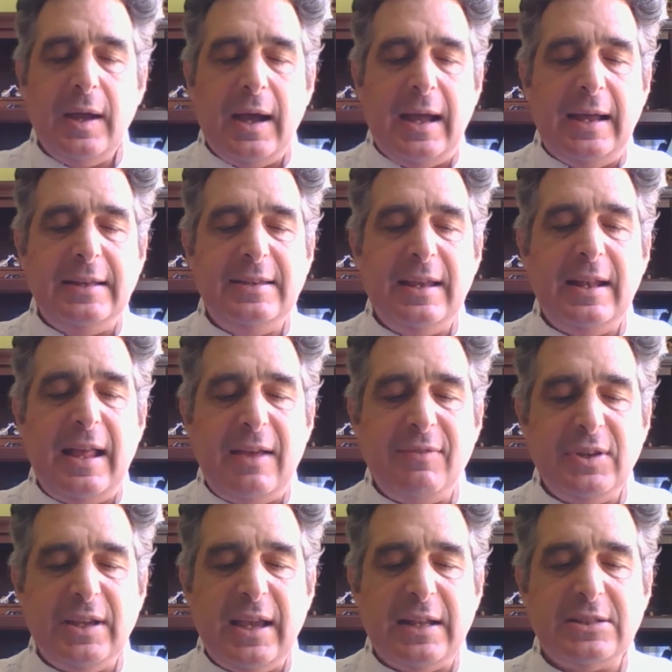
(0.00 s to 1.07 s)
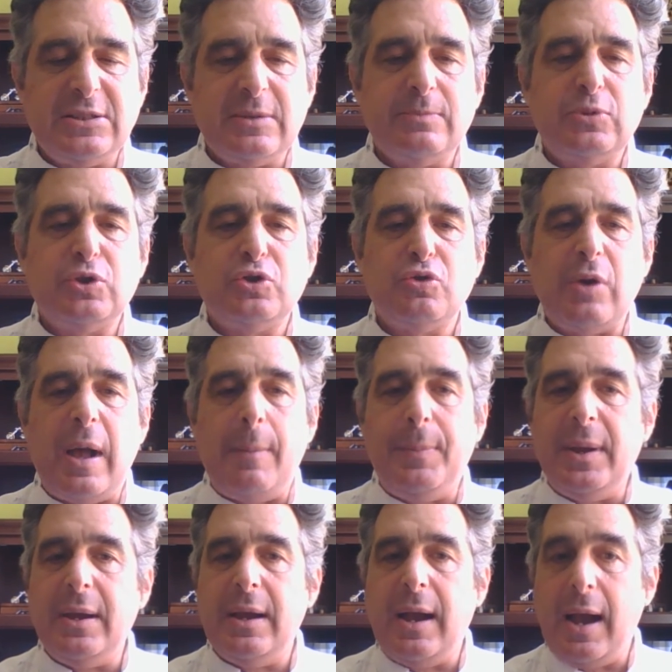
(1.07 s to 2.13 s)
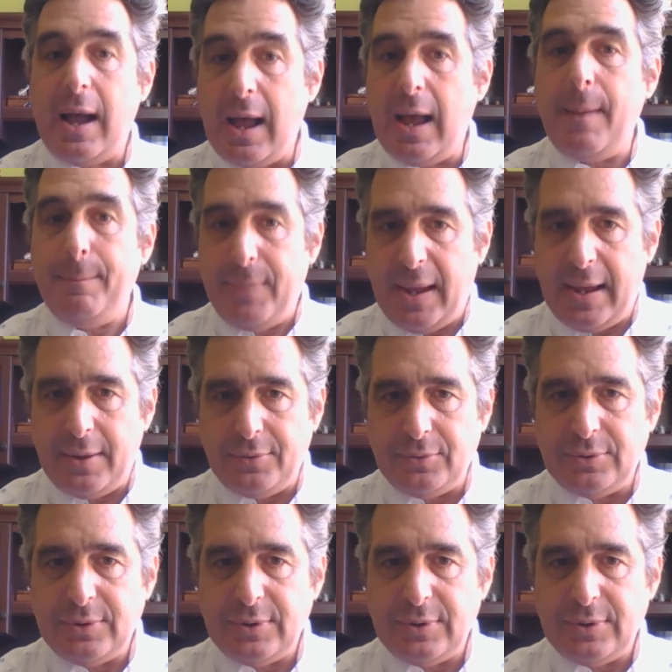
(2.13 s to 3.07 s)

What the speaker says: I did have to get some stropping compound.